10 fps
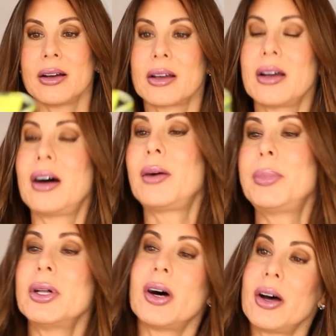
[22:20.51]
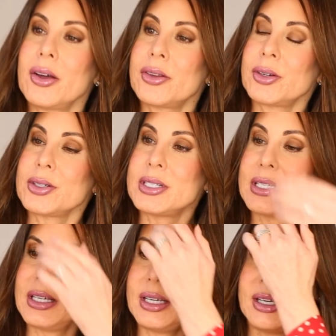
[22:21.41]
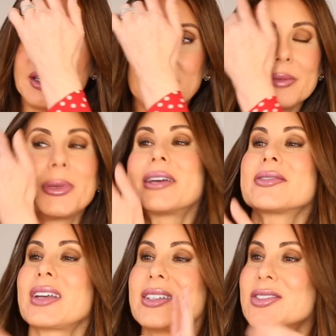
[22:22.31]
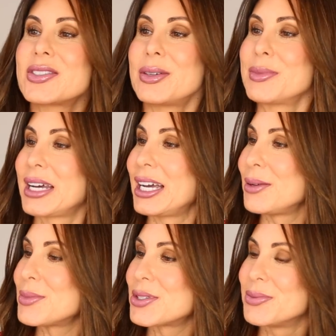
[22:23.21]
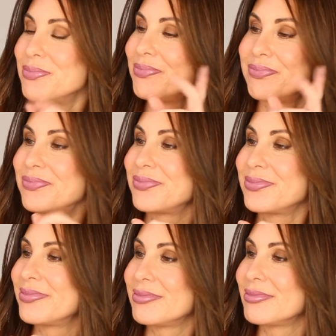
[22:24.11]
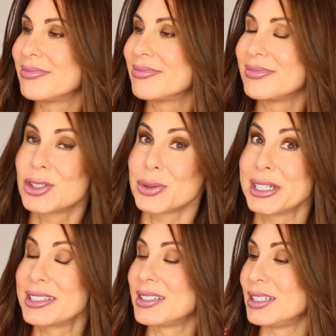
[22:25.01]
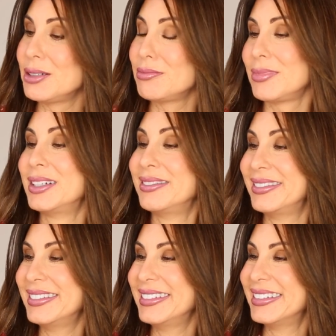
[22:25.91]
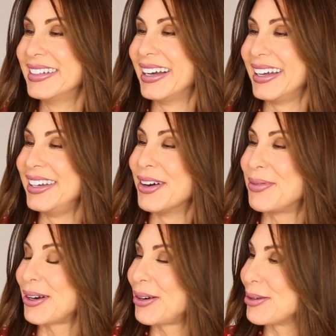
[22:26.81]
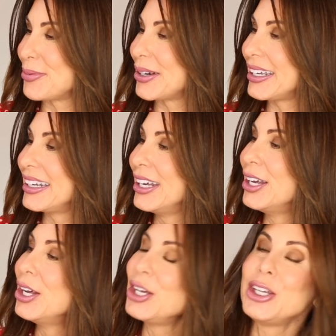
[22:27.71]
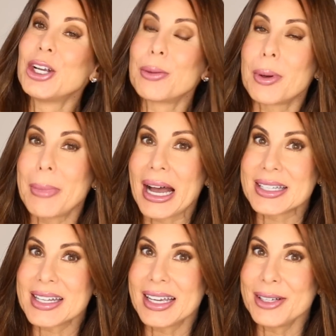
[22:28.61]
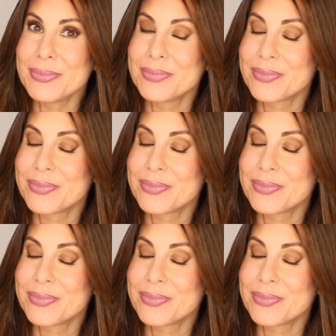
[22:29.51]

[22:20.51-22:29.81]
A couple other tea, because I just sometimes drink tea. No better way to put it. Yerba mate.